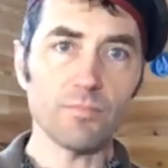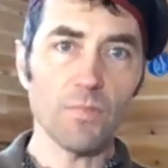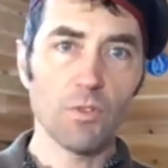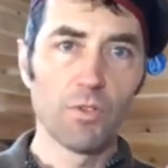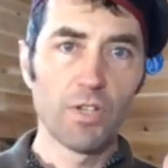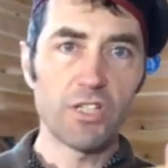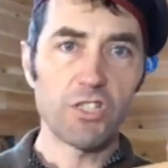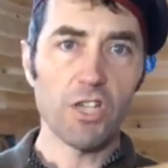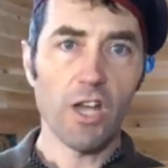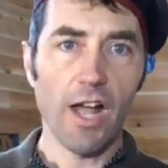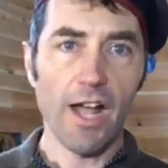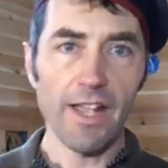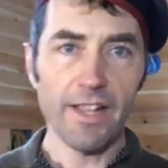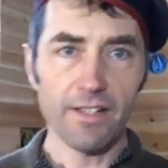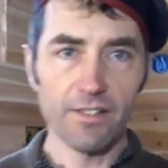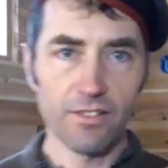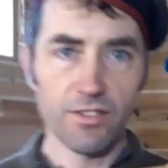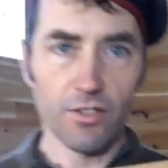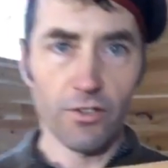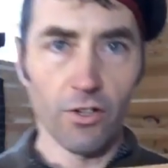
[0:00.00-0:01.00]
which I
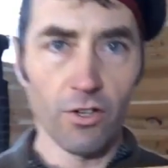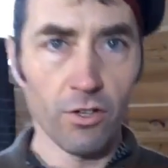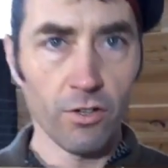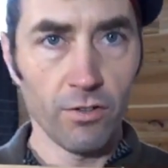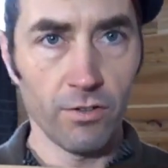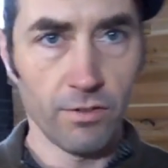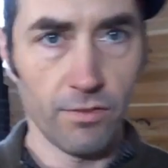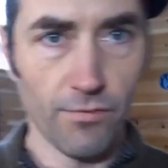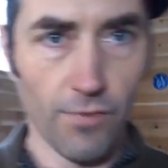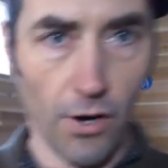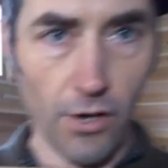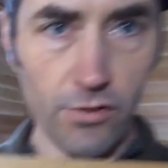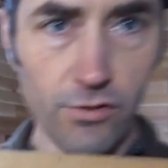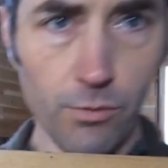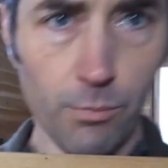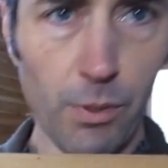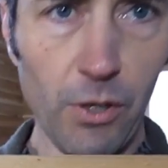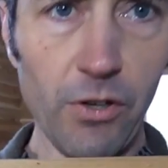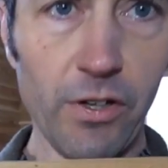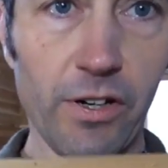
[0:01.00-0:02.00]
consider far
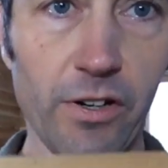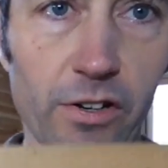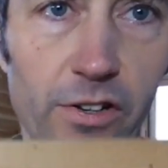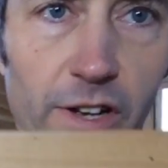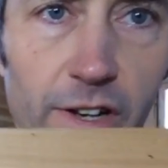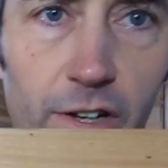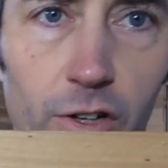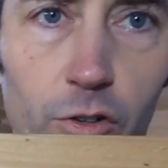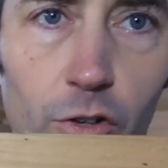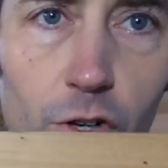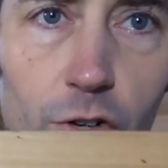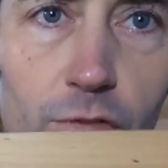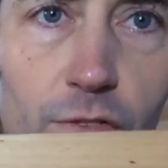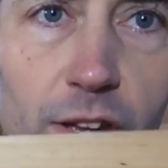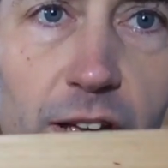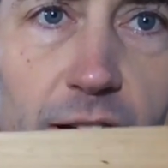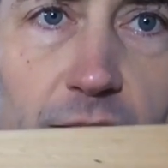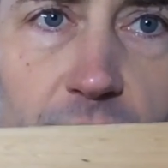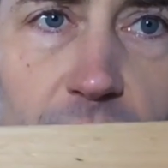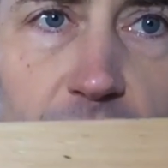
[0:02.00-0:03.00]
superior to tongue groove.
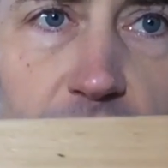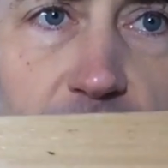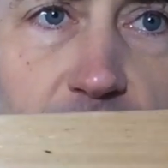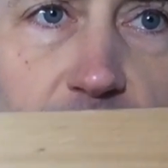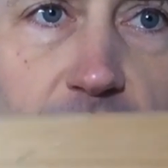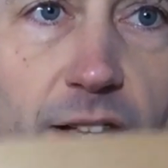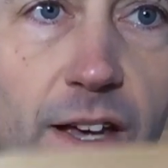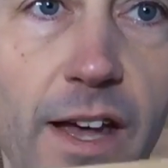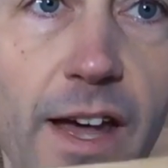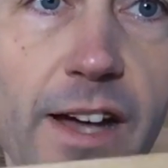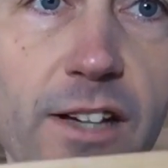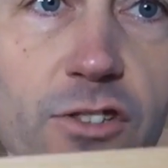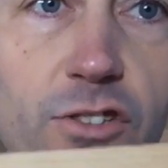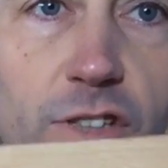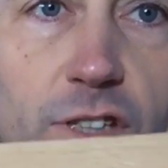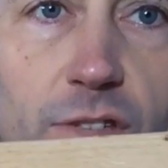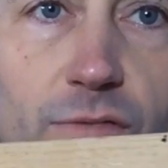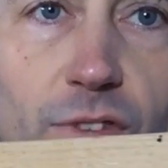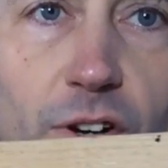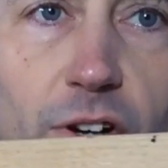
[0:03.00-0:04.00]
And this is
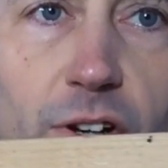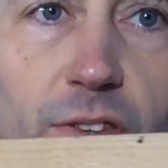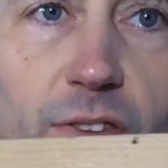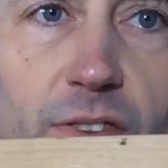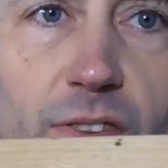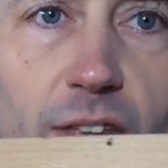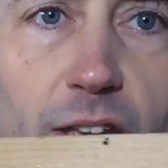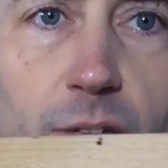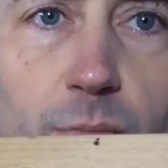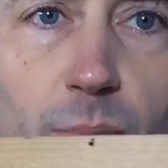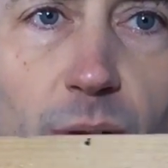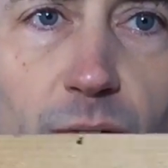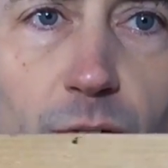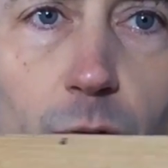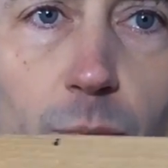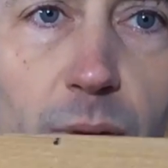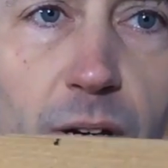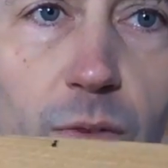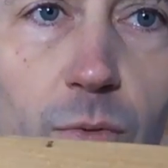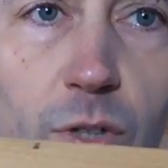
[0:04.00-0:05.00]
actually a very thin
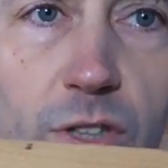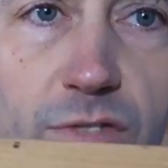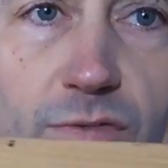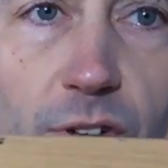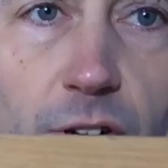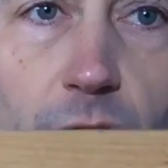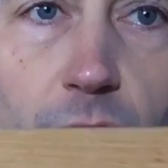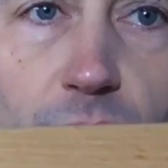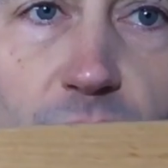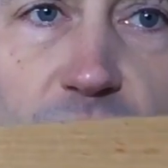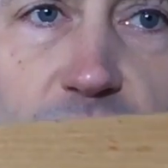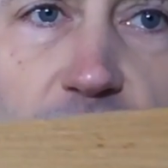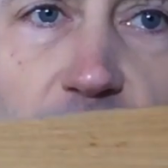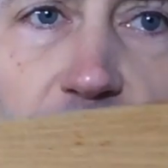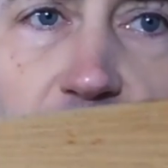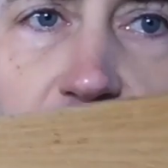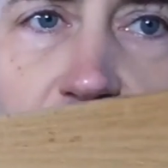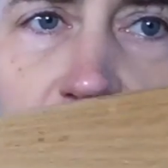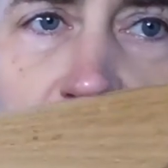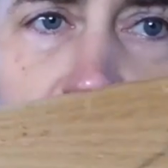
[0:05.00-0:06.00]
bevel, but it works very well for
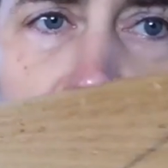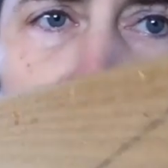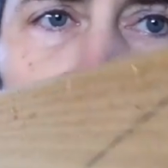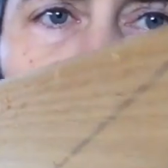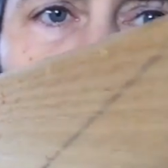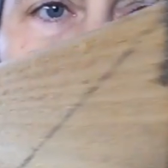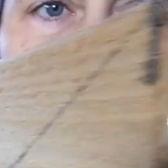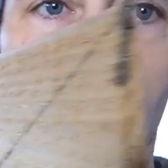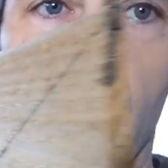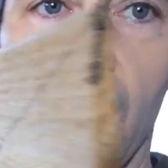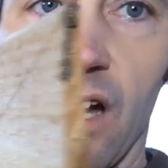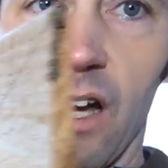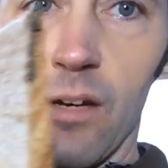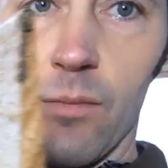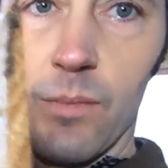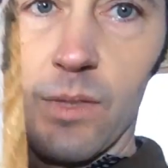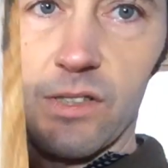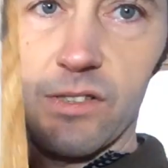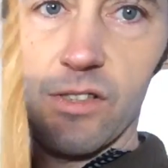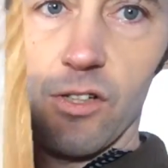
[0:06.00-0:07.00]
tiny houses.
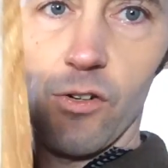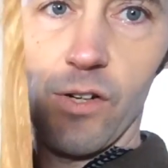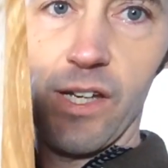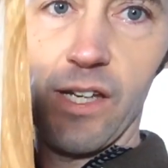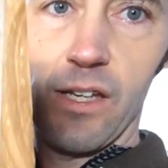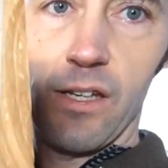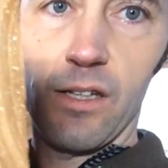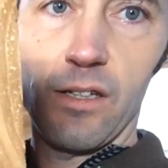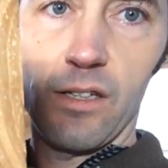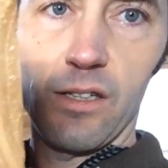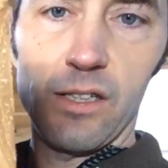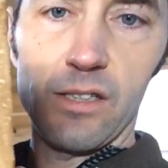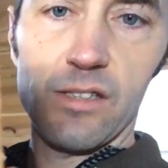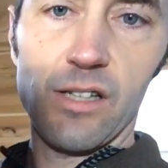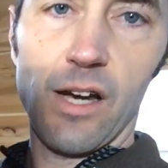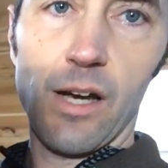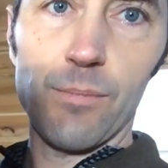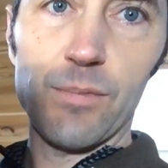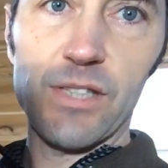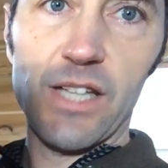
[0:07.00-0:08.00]
So it
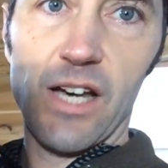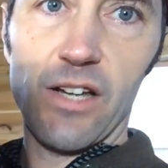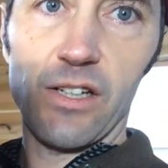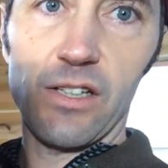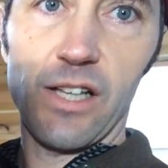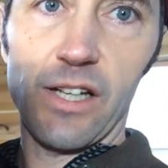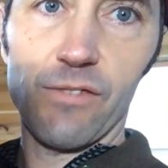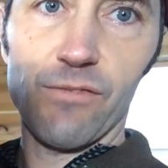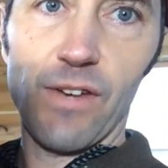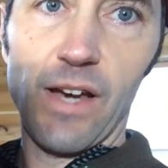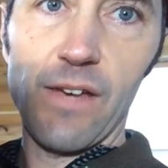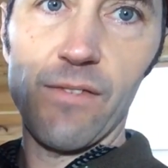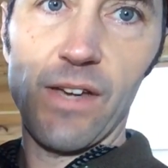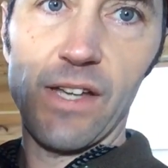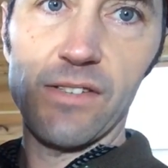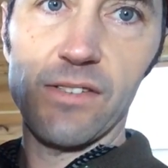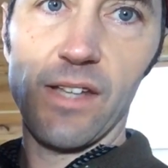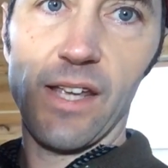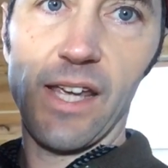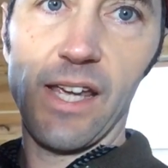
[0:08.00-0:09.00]
tops out at like
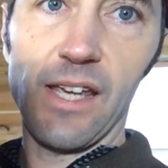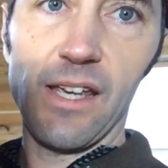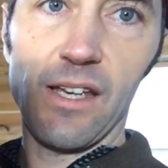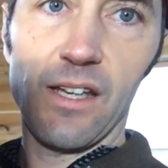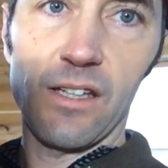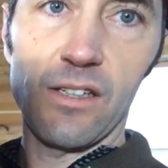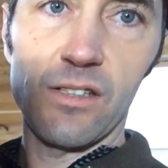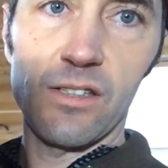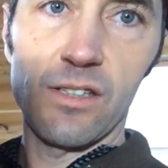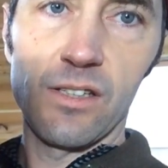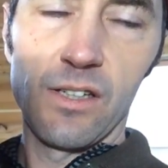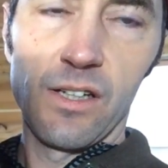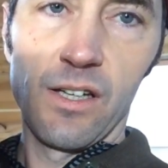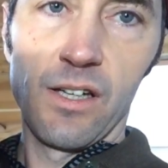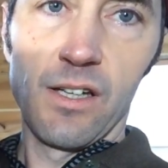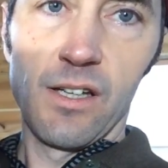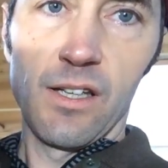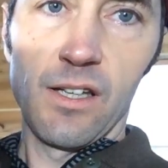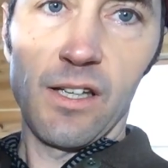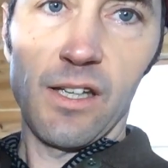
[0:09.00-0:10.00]
5/8, and
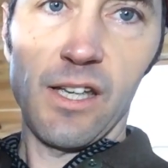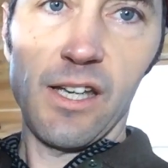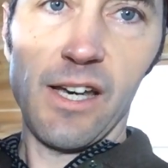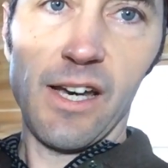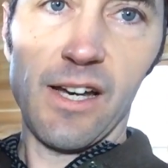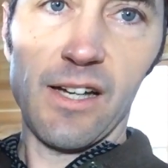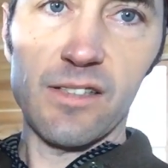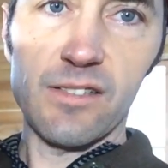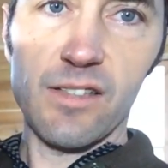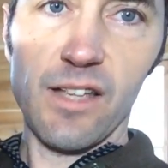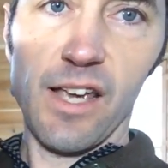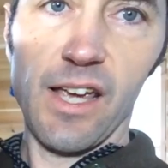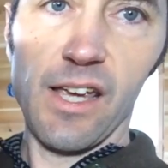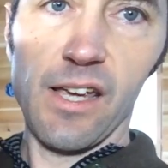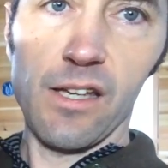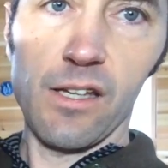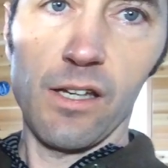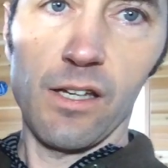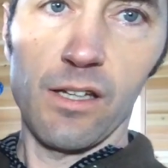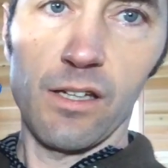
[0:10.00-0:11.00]
it has
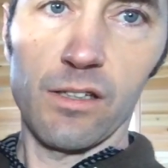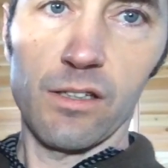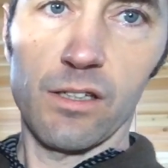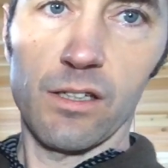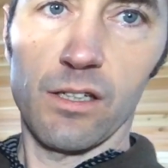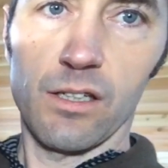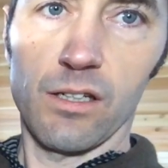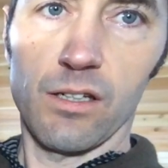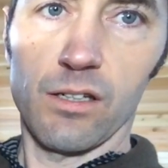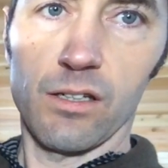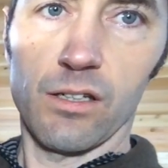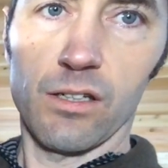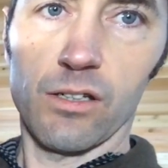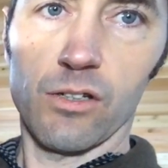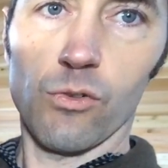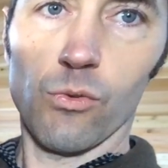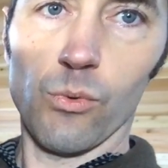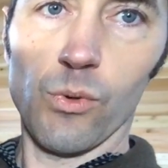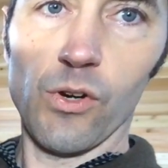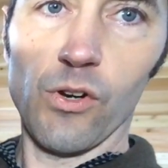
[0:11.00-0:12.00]
a
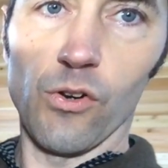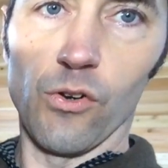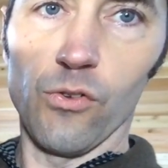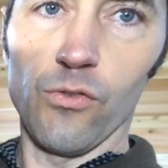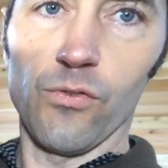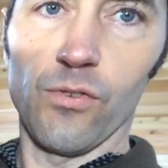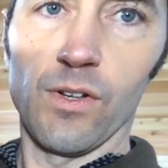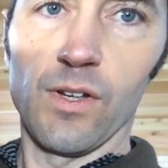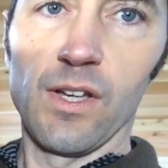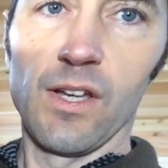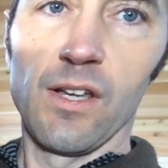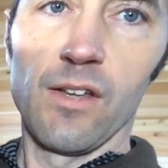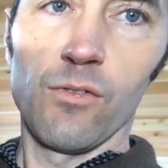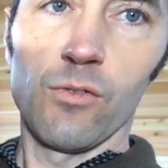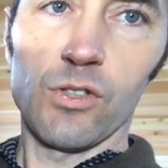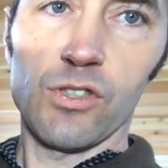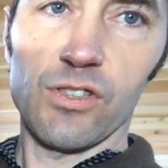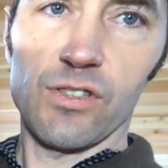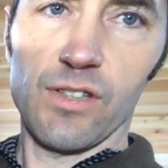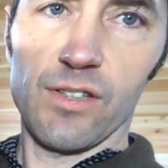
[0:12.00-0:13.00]
groove,
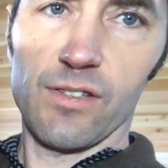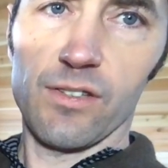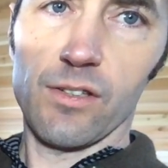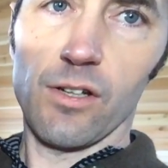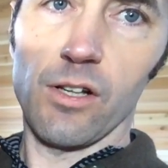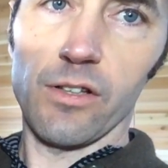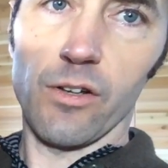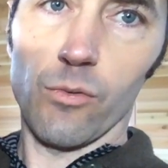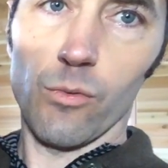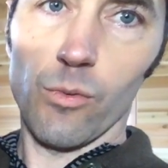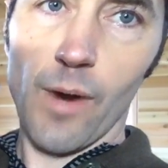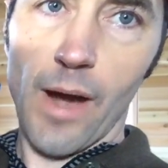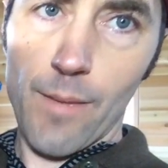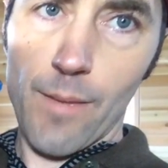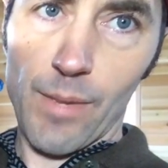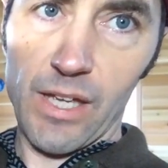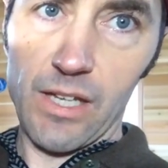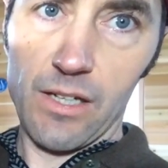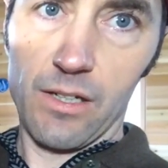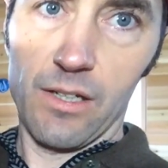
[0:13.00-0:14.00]
which is called a
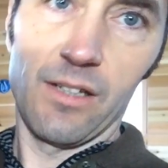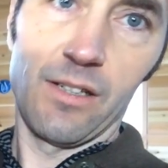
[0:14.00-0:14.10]
rabbet.